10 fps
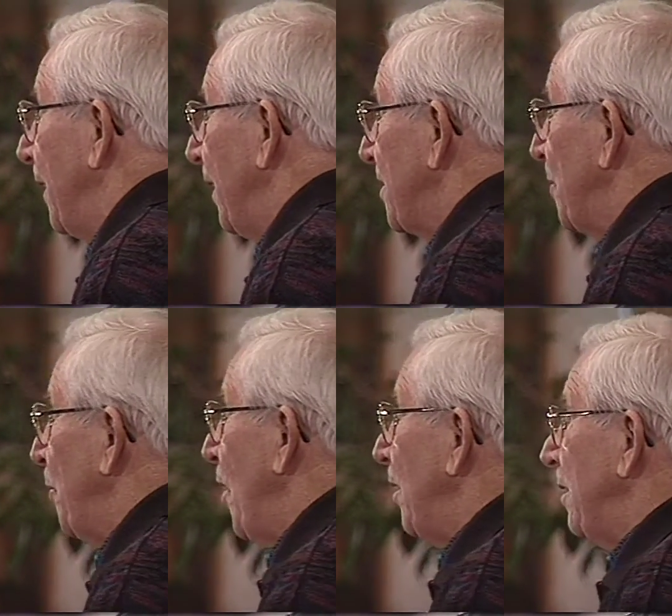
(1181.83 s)
and there's a
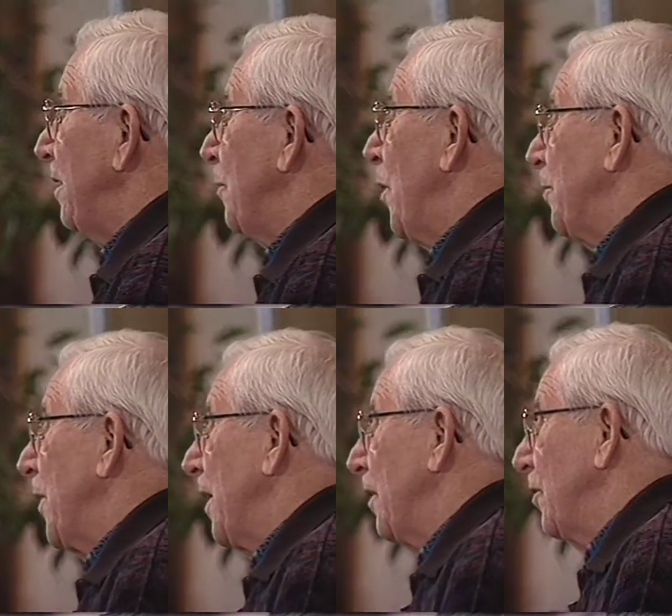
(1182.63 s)
block there that might
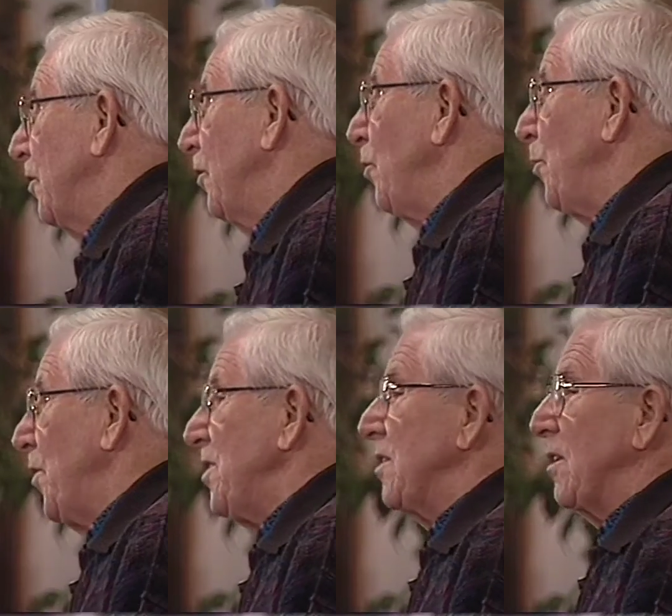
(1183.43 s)
make a good
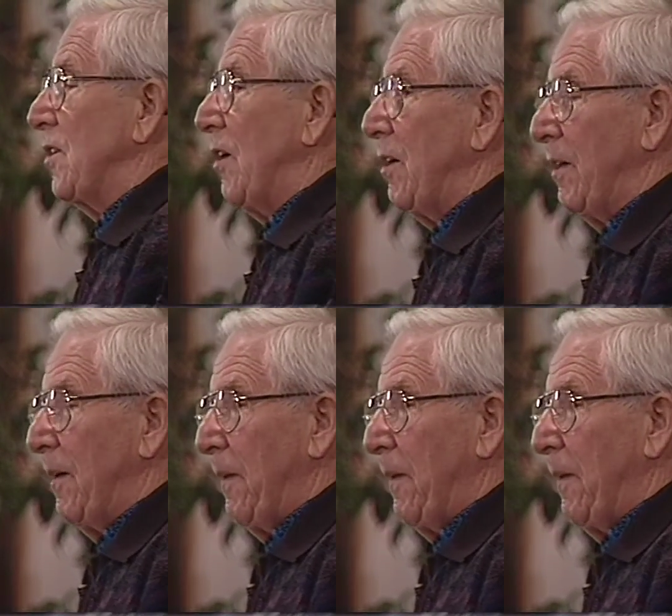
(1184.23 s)
business site.